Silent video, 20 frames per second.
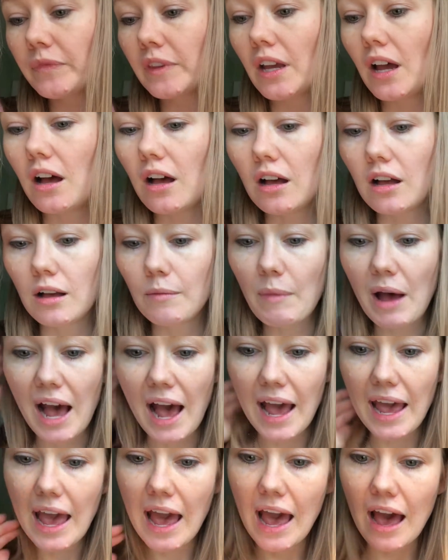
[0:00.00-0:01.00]

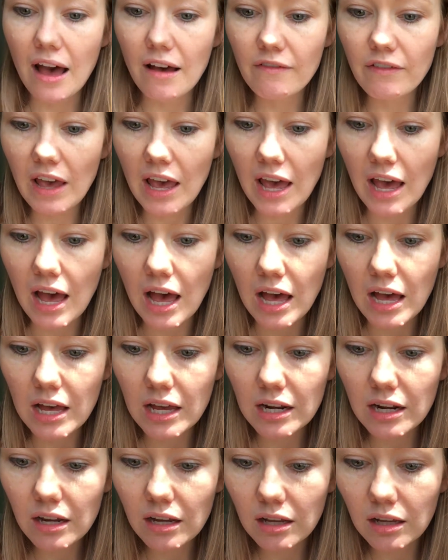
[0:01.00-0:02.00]
I have
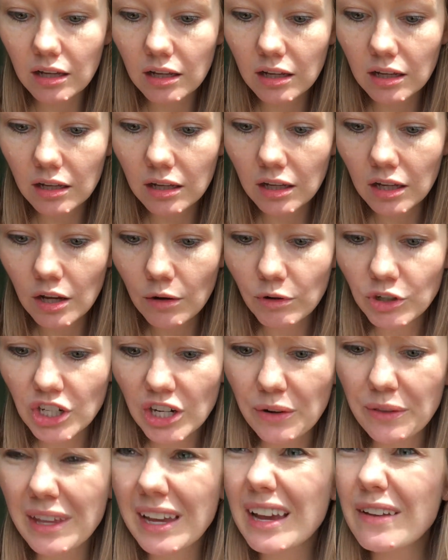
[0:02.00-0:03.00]
had, which I
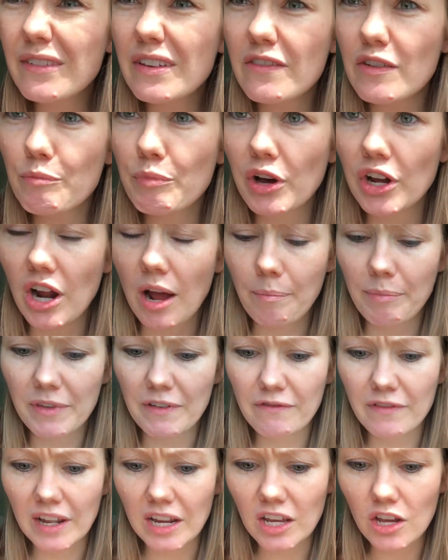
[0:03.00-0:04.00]
don't think I've even put up the
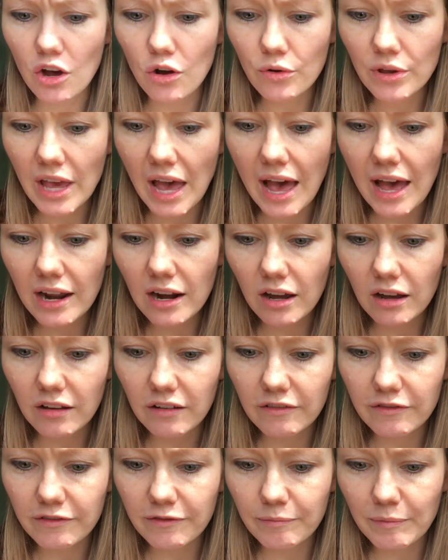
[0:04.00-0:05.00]
video yet
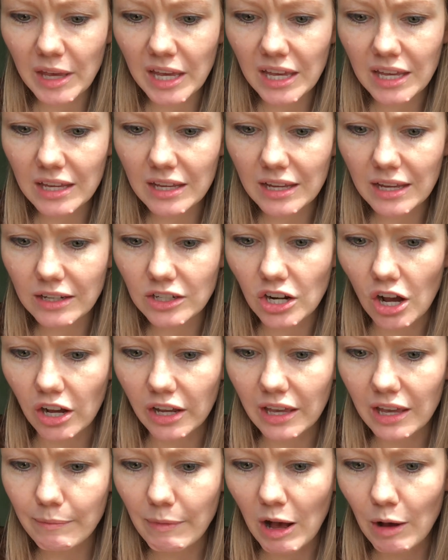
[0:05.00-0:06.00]
of me
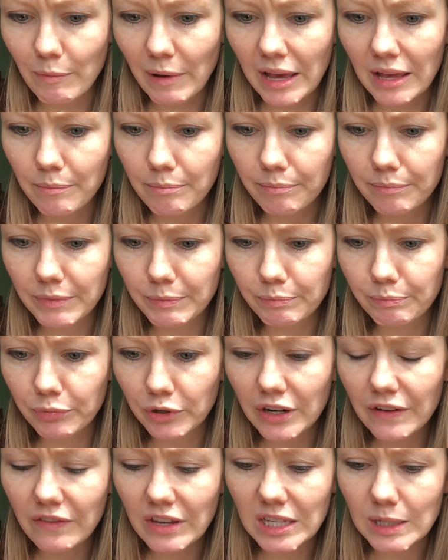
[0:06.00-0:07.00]
talking about my
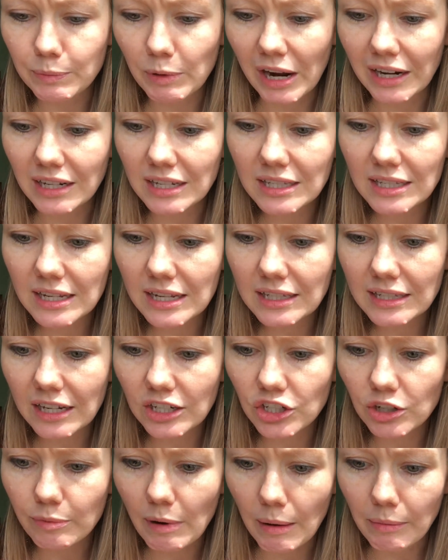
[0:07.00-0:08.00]
previous pregnancies. I
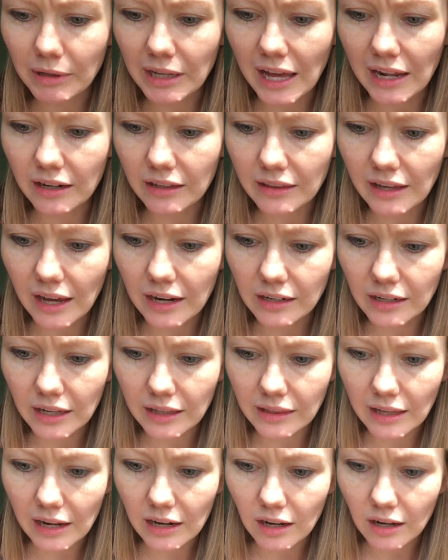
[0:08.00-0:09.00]
should probably edit that and
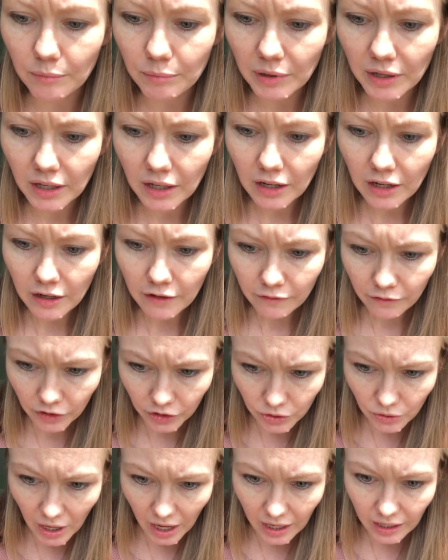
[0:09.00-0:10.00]
get that up for
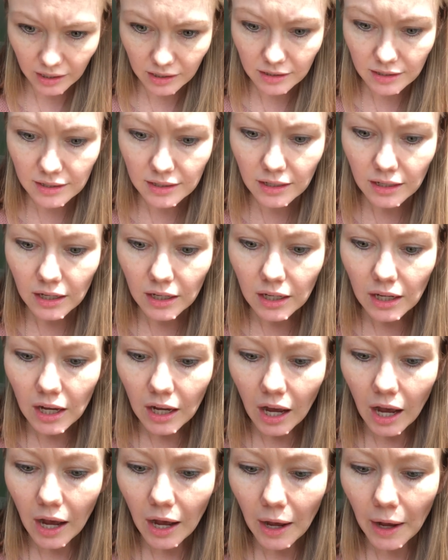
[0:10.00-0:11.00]
you guys.
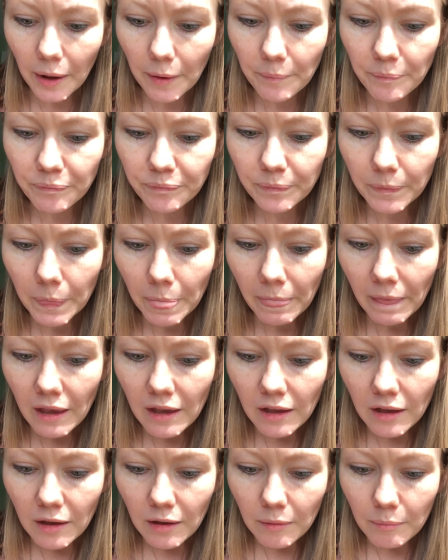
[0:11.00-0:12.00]

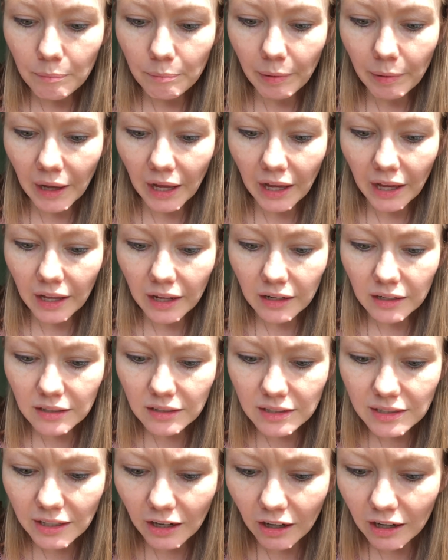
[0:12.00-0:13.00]
But
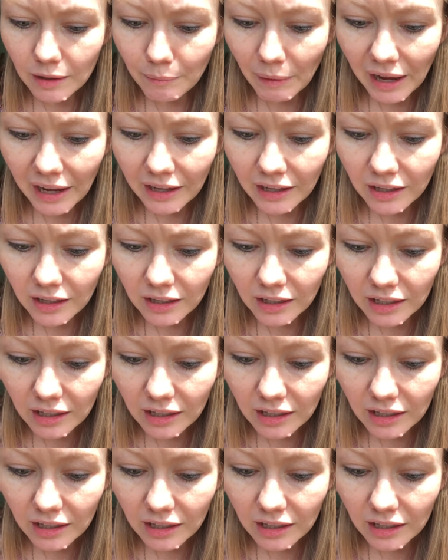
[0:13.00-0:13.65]
sorry, my